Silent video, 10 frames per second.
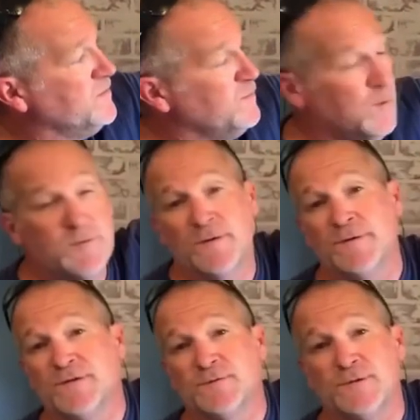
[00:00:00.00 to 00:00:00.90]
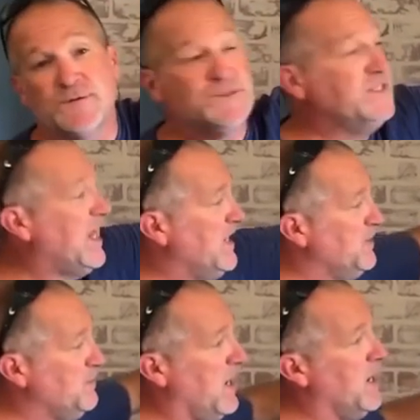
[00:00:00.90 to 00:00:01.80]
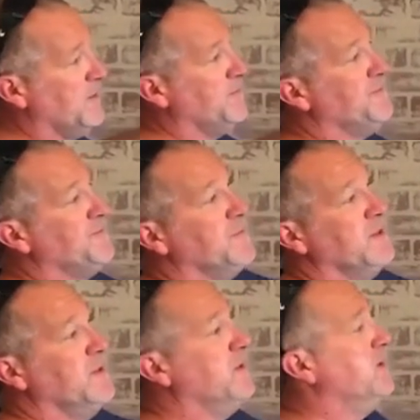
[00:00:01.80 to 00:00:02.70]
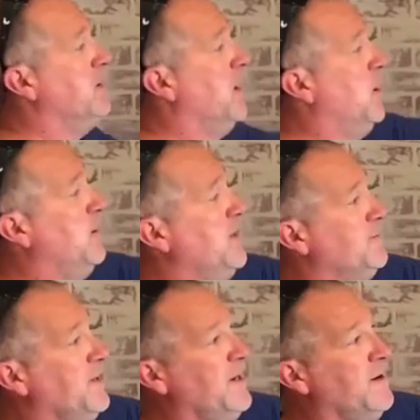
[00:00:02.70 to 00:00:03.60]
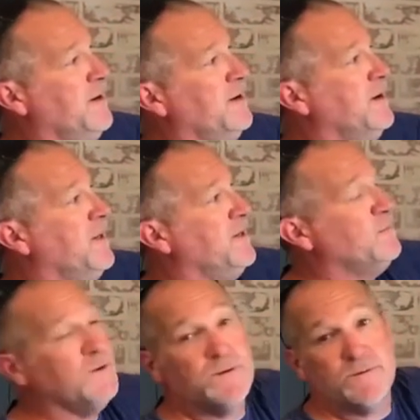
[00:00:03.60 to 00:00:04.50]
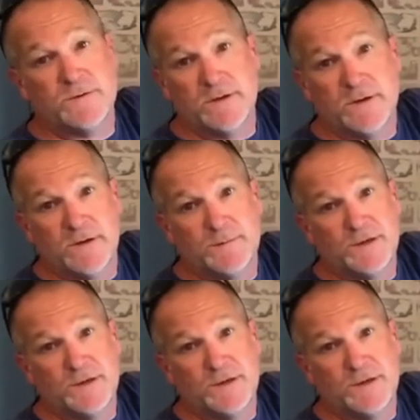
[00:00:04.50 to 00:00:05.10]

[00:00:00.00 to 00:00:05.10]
what we're going to do is we're going to stain the bottom all the way up to here, and then we'll put